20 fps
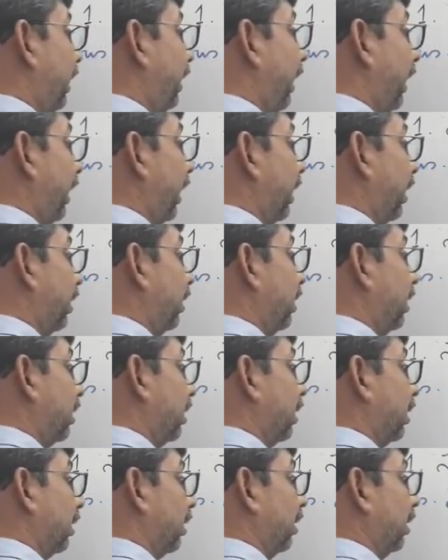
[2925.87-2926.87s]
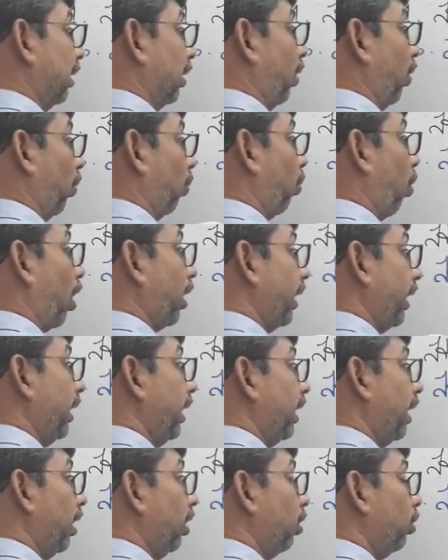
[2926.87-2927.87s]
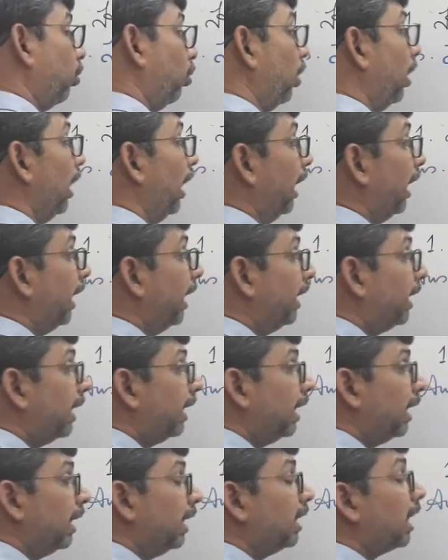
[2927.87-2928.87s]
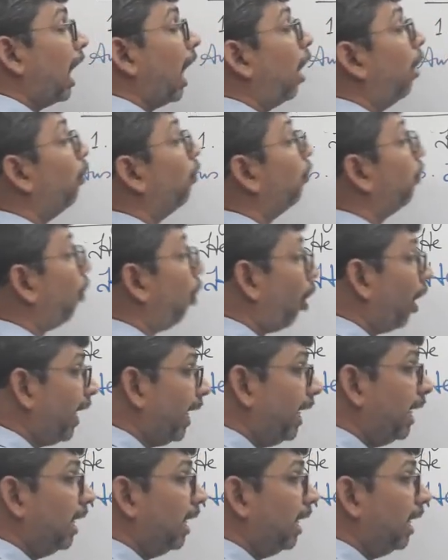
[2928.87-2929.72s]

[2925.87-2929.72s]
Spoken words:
didn't. What he didn't do? He didn't avoid